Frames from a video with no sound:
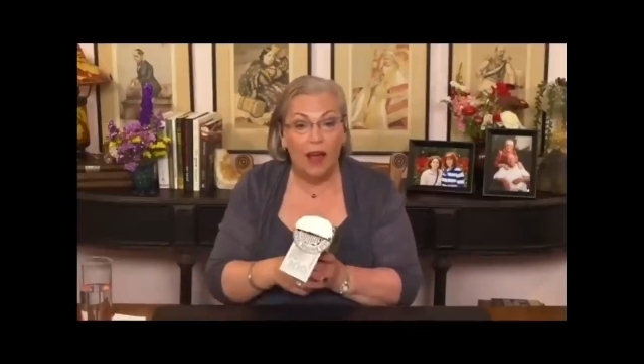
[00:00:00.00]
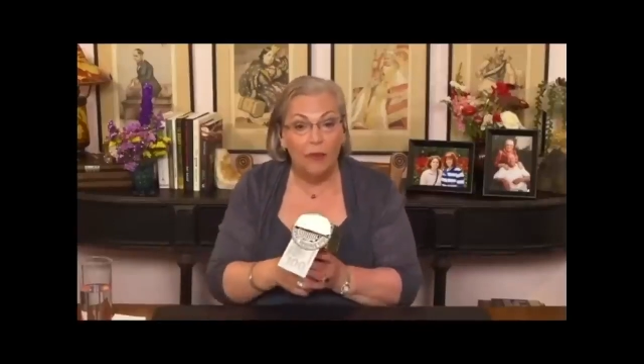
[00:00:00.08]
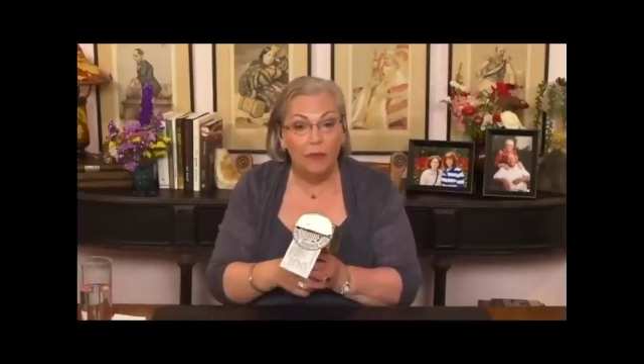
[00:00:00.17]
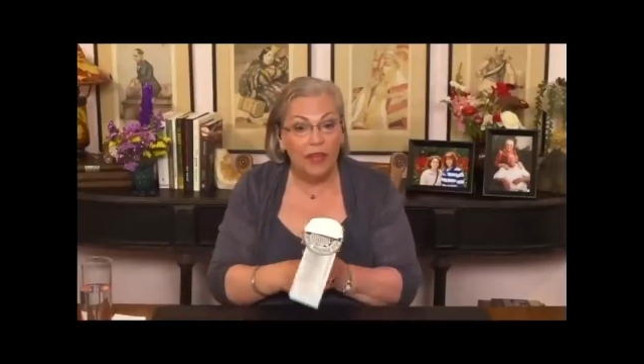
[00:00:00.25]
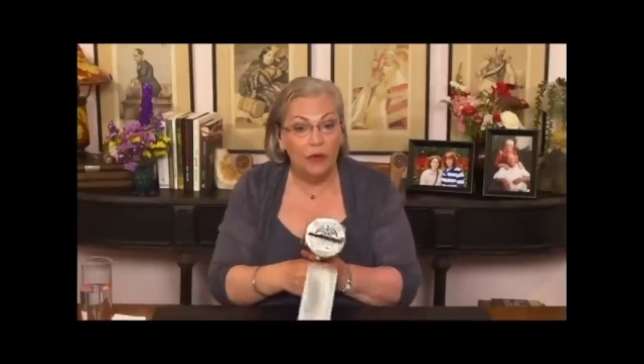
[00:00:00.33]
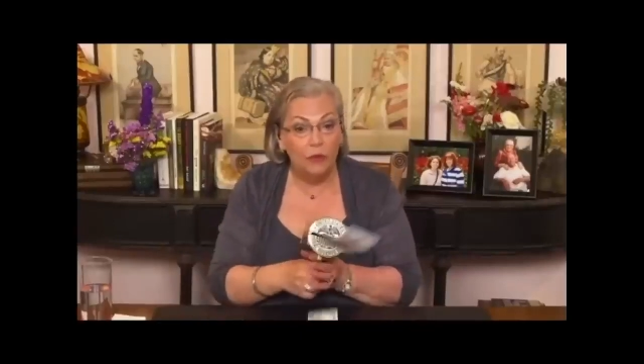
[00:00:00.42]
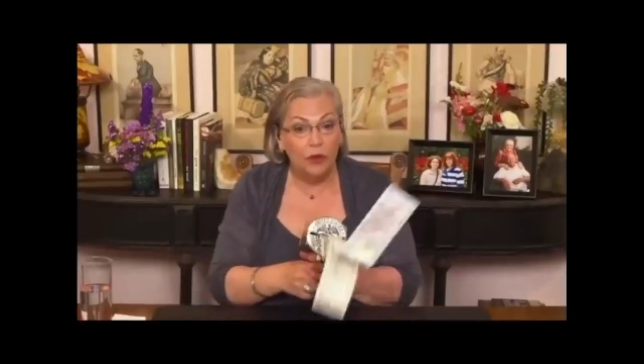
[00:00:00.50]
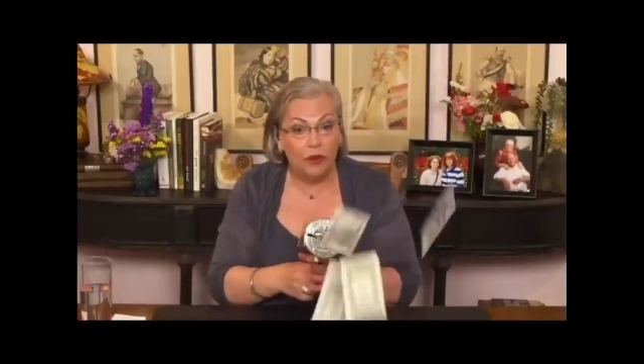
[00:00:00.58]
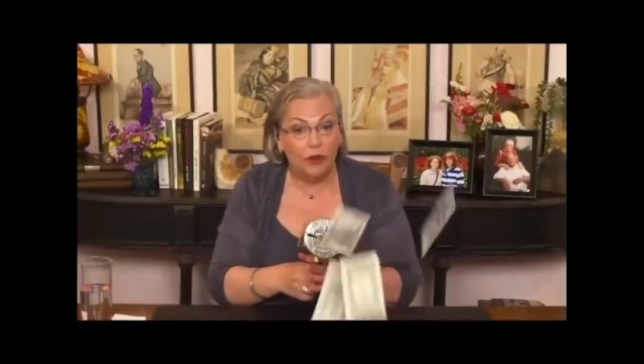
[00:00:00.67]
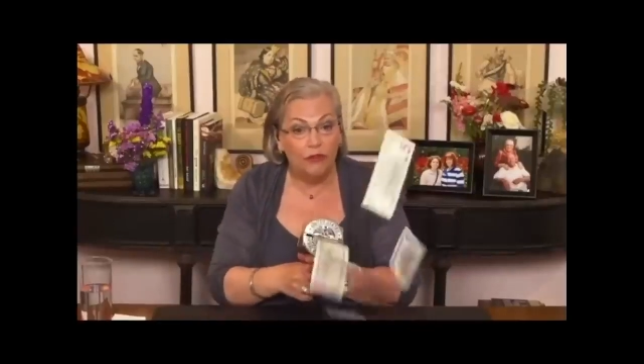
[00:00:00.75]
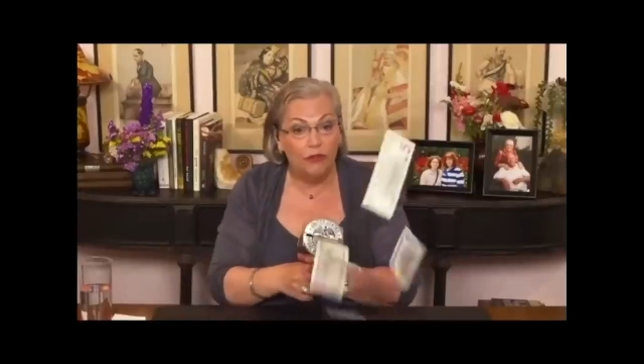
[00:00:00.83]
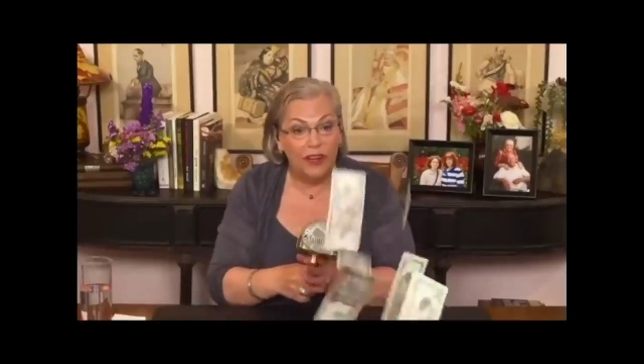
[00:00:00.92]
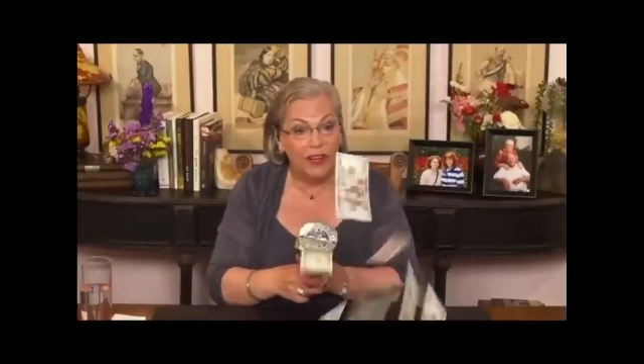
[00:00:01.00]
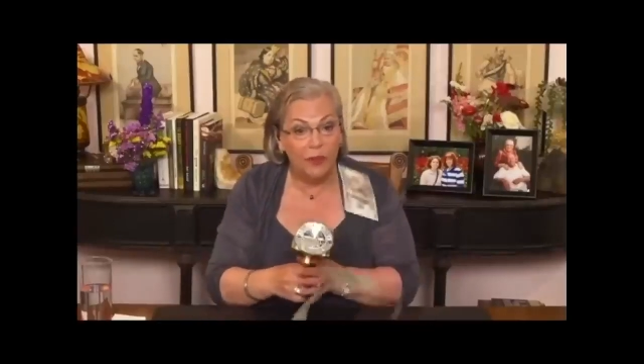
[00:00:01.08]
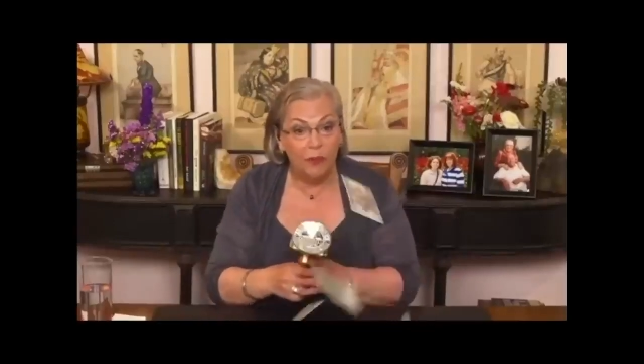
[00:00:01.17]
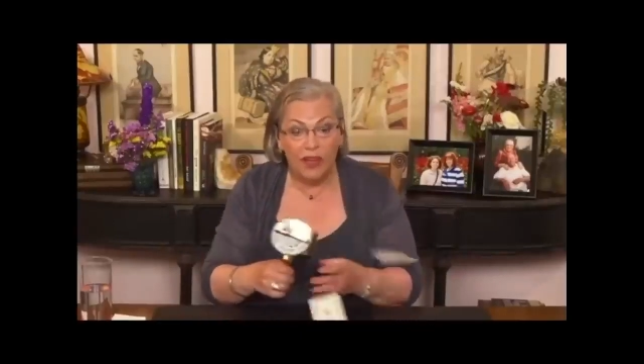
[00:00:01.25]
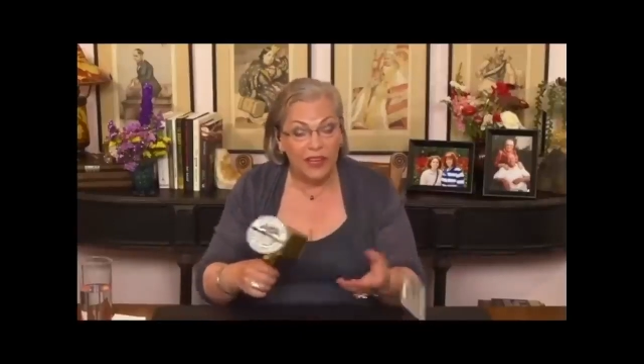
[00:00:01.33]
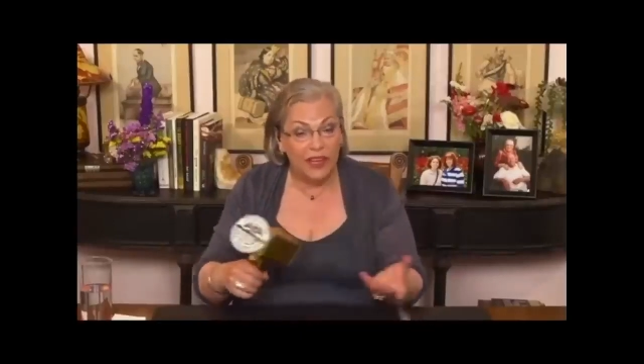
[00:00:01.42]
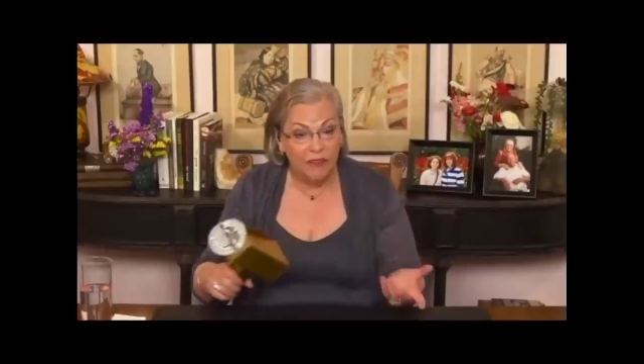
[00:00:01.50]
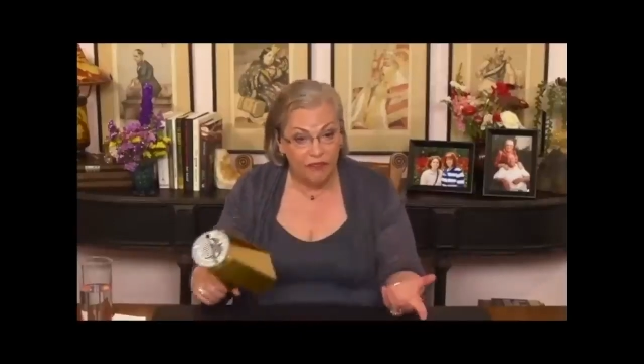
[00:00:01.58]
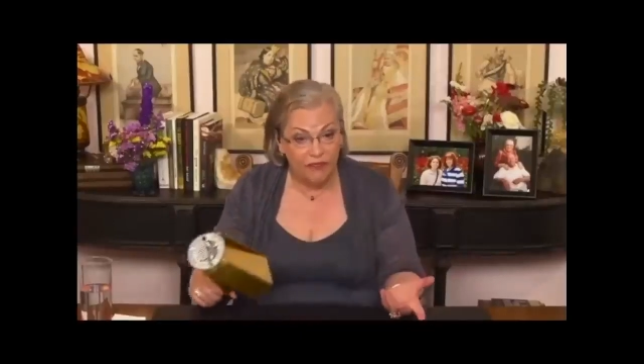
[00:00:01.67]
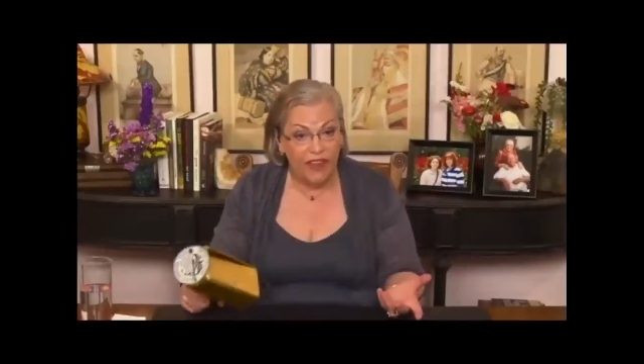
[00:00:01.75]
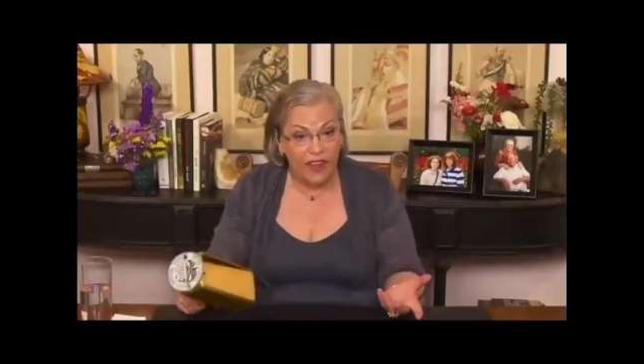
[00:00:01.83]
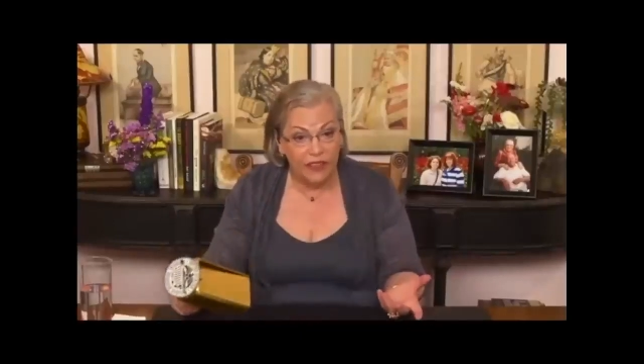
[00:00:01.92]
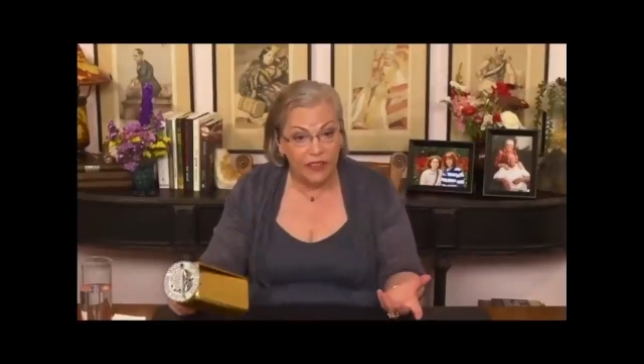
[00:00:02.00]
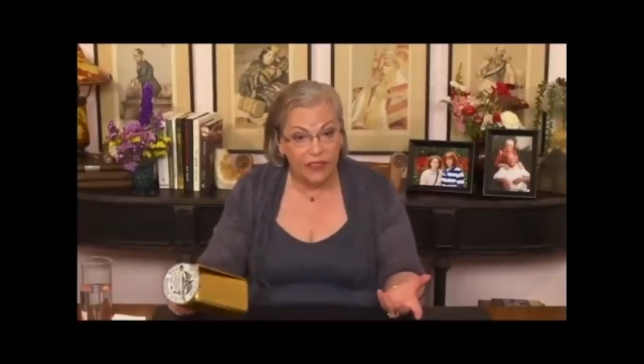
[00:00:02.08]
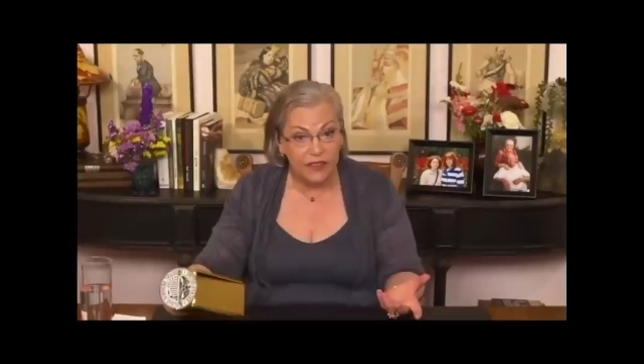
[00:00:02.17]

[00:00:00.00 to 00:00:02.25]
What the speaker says: in with their funny money and fix.